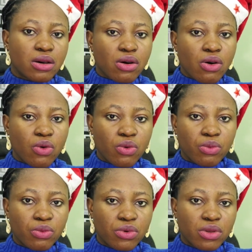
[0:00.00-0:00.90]

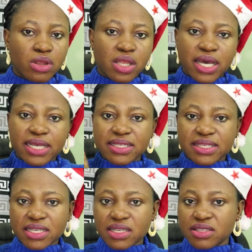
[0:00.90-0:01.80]
oh, I
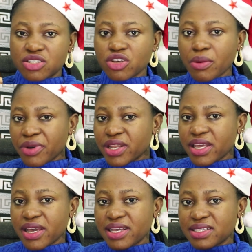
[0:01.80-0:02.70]
think
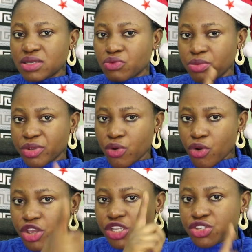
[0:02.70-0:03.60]
somebody else will be
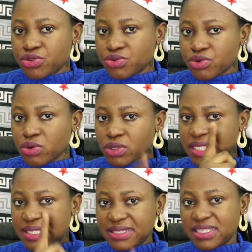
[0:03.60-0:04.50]
going
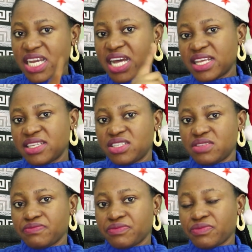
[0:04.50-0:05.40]
through this challenge.